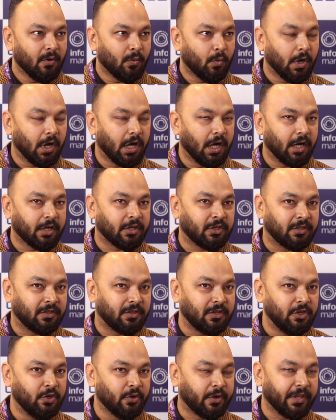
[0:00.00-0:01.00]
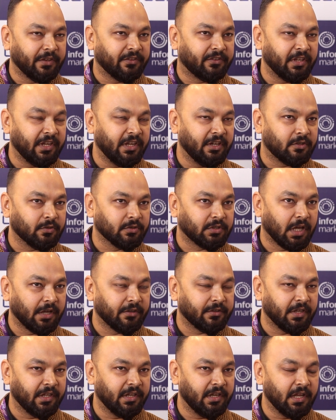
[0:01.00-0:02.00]
Uh, you can see in
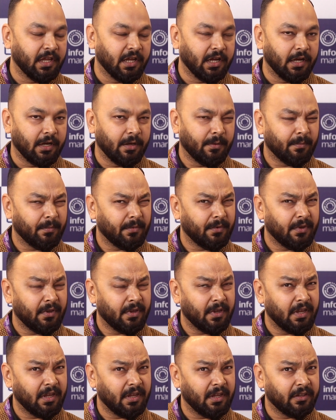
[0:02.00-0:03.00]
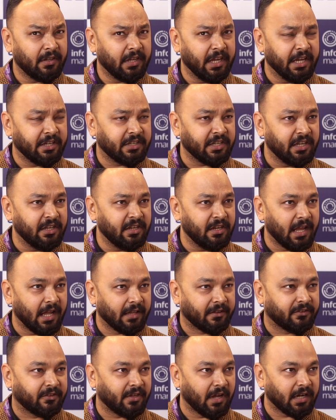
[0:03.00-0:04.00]
2018
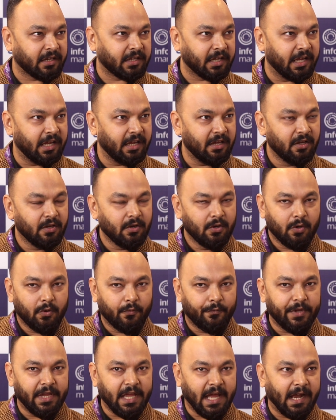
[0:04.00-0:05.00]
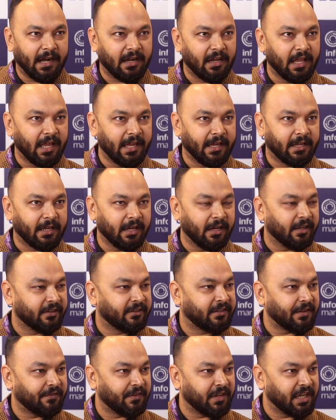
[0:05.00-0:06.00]
at SATTE, we had like uh,
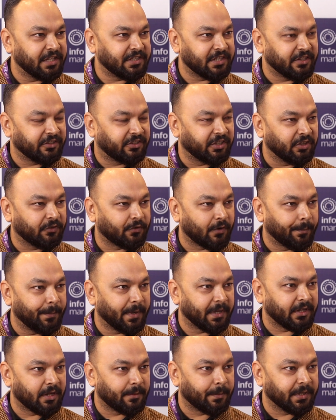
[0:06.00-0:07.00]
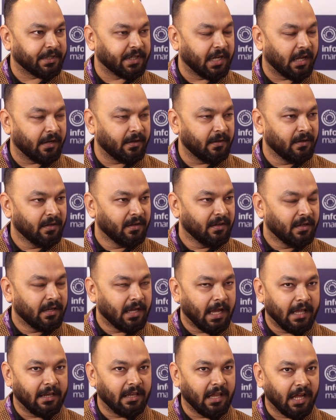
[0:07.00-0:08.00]
seven agencies from Azerbaijan
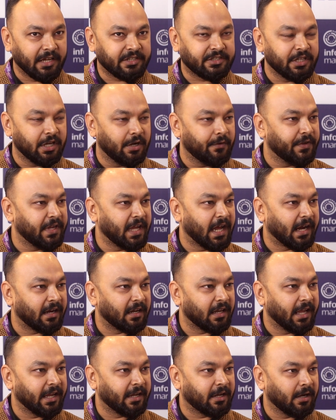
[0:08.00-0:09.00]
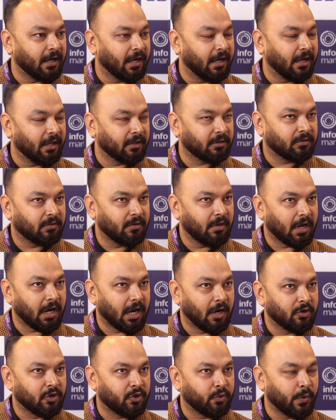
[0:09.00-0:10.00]
and last year we had like uh,
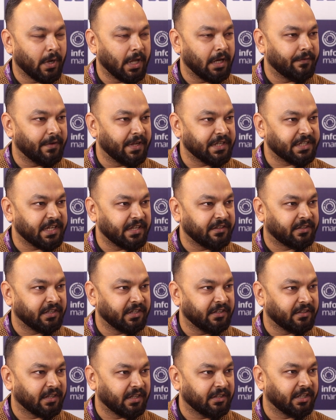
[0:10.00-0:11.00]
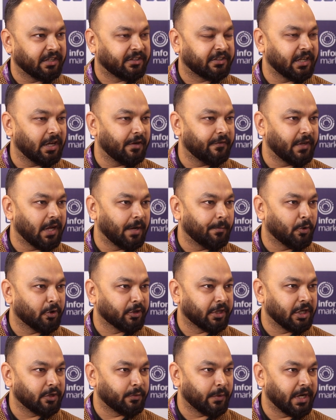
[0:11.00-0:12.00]
around 12 agencies and this year we have more
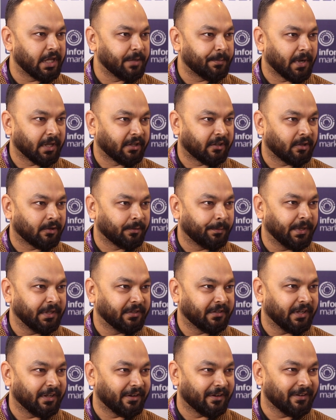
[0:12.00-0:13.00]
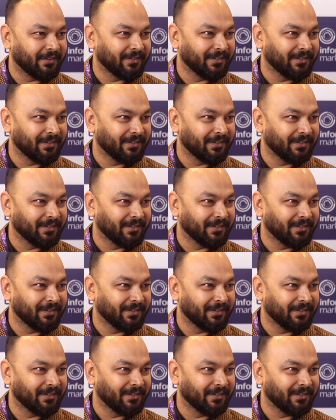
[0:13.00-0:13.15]
than 20 participants here.